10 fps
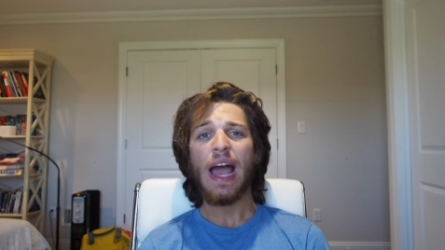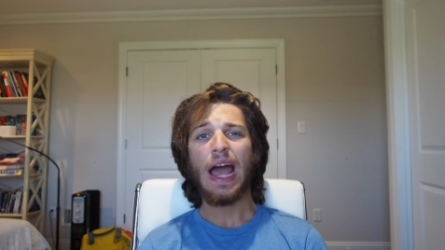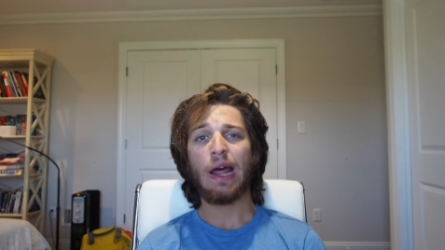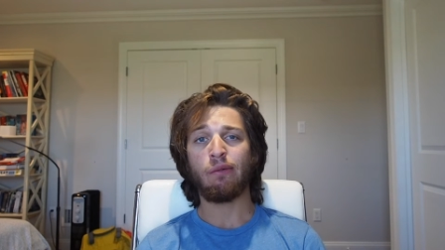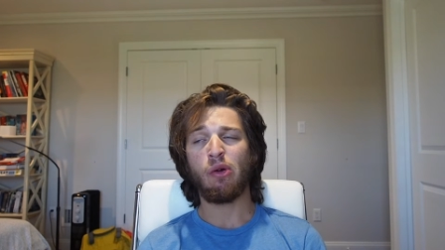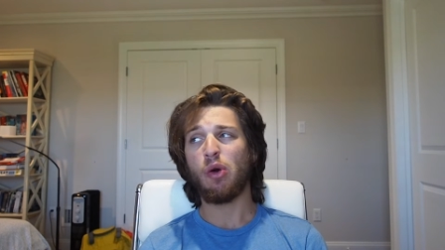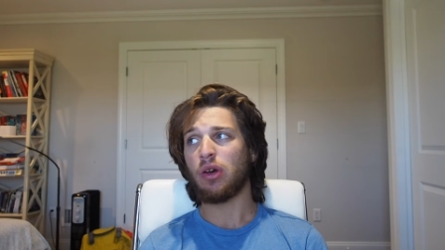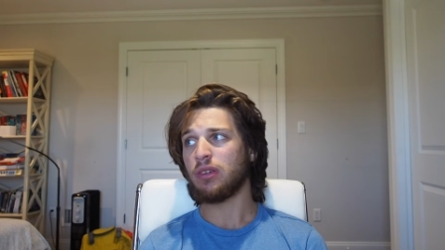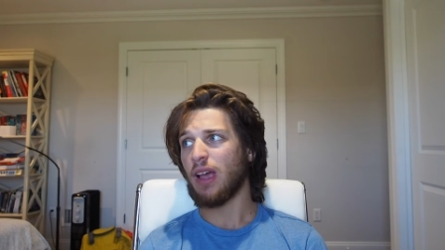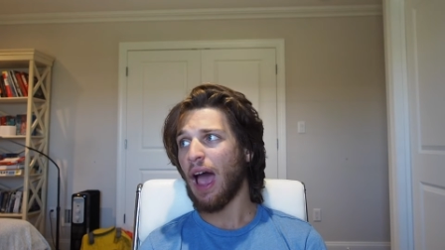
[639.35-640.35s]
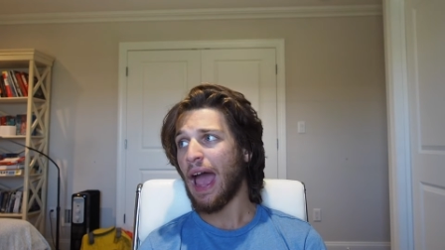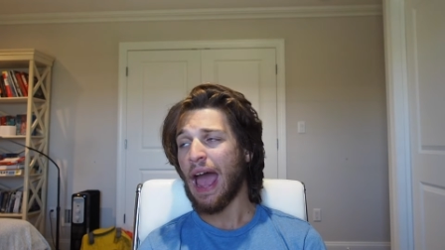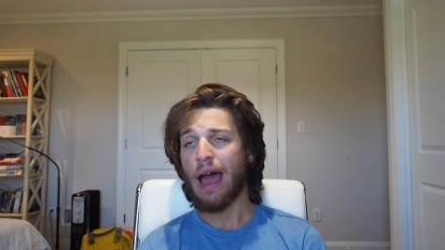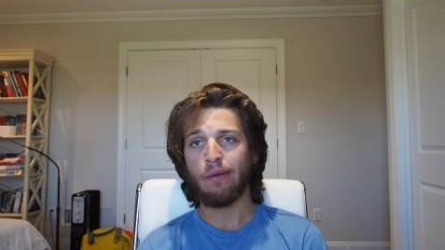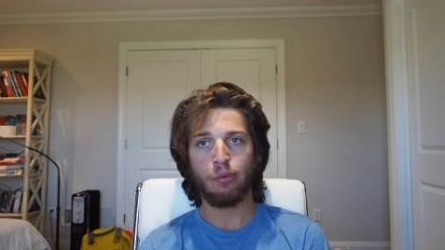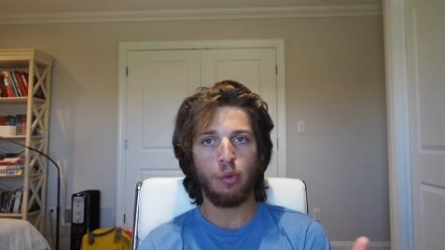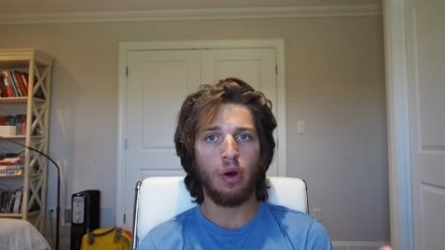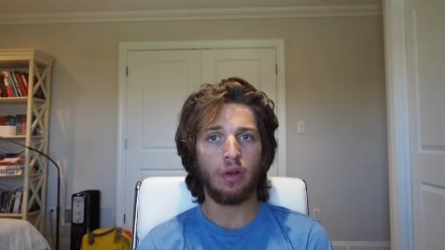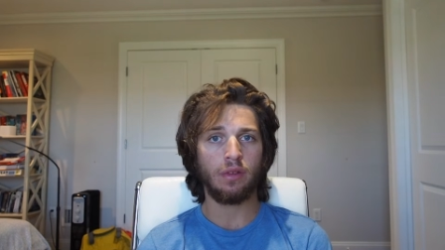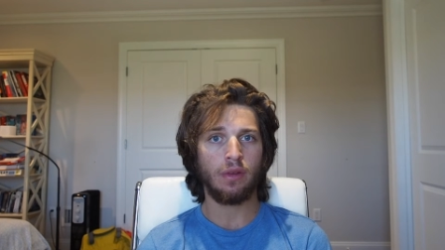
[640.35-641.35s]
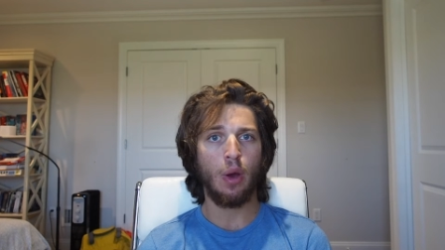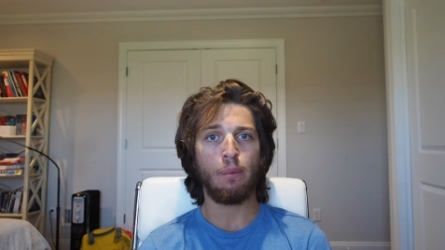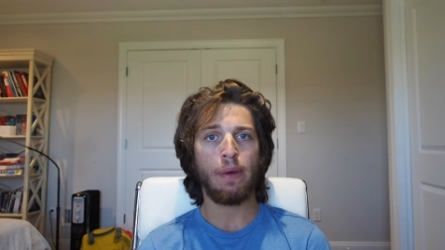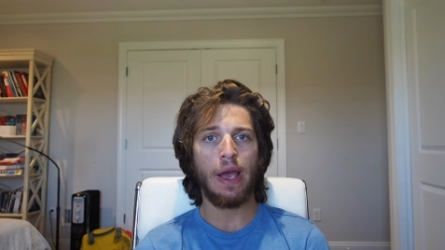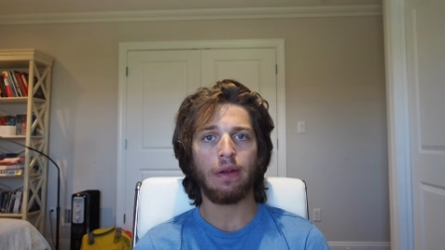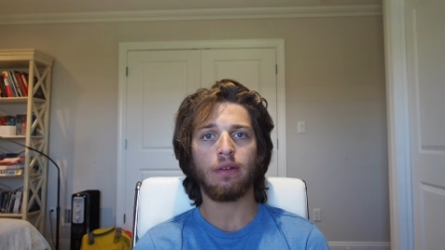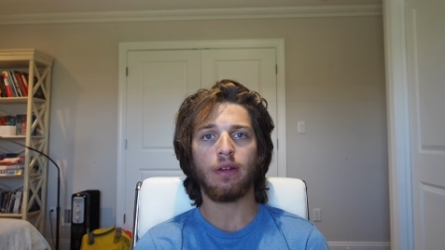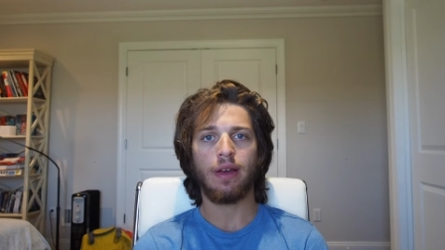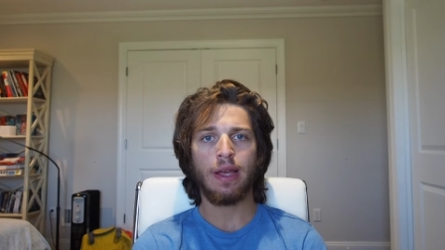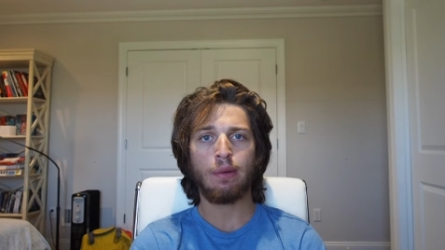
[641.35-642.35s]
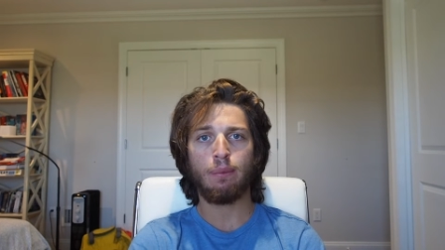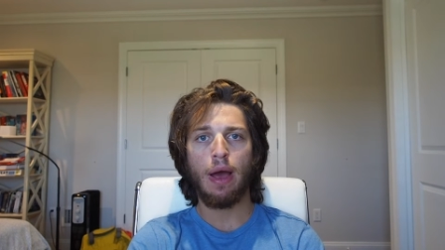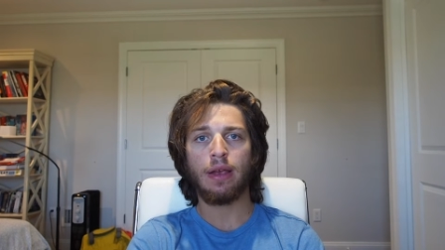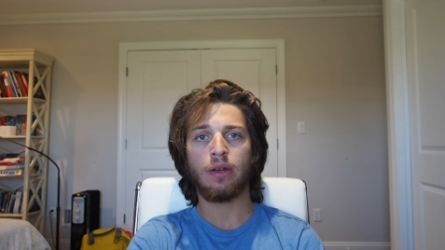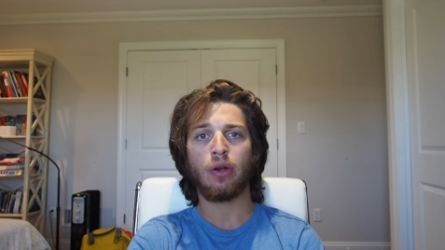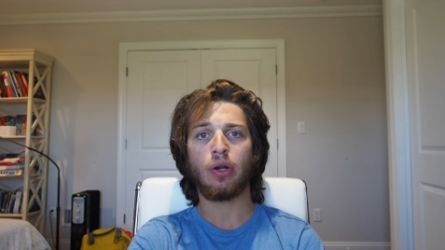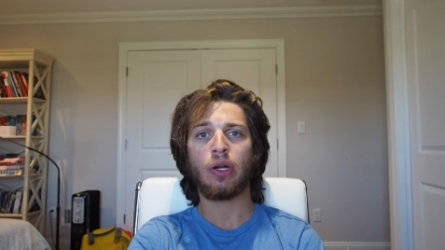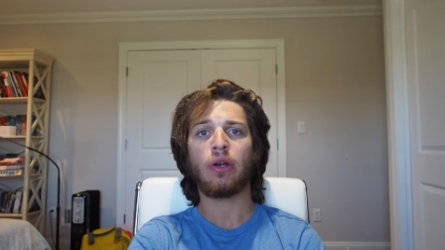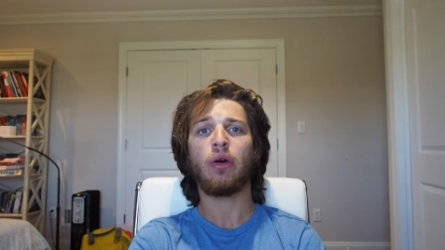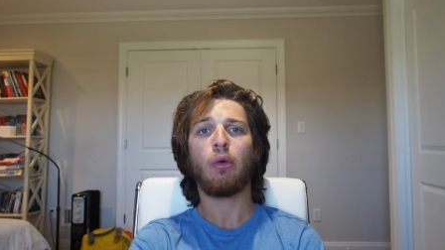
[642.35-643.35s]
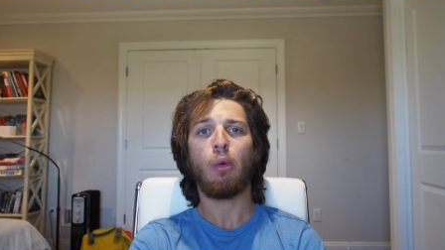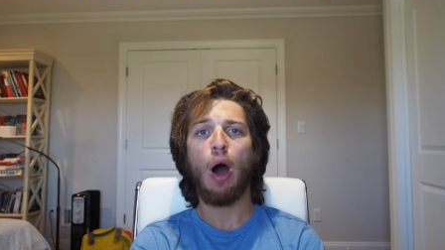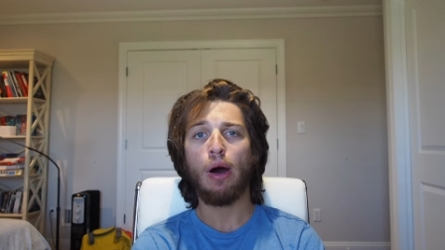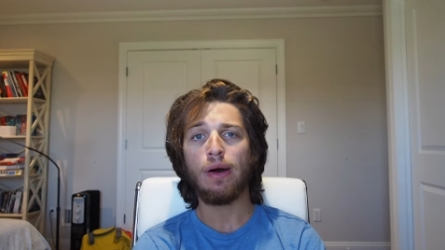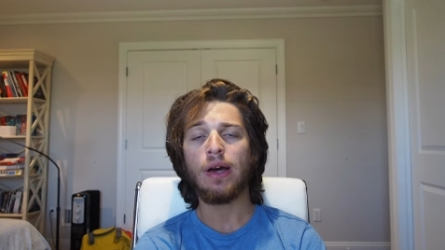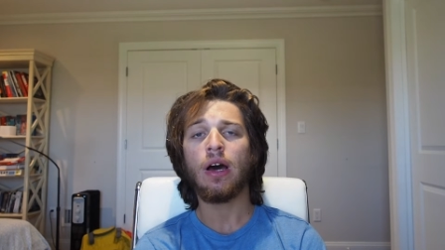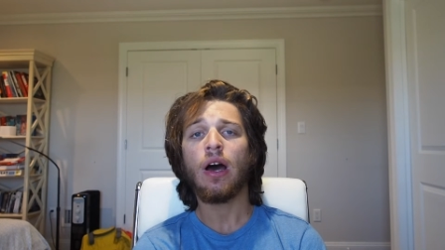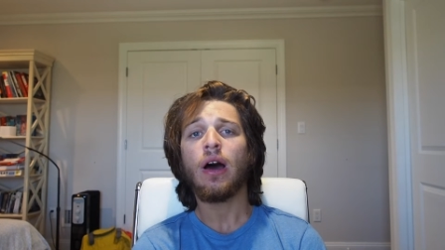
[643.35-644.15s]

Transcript: And of course I have one Dope Head in my current wallet.